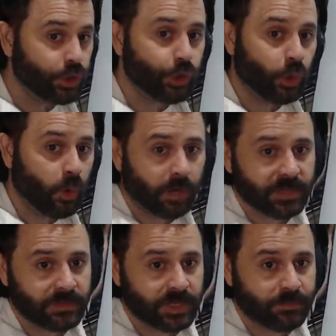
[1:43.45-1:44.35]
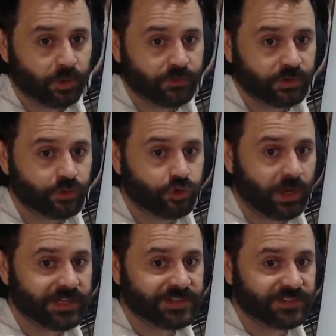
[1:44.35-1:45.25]
You don't want to be the mid person
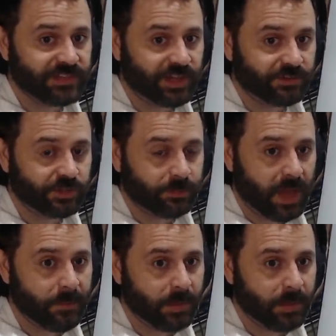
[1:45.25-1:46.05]
trying to sell to the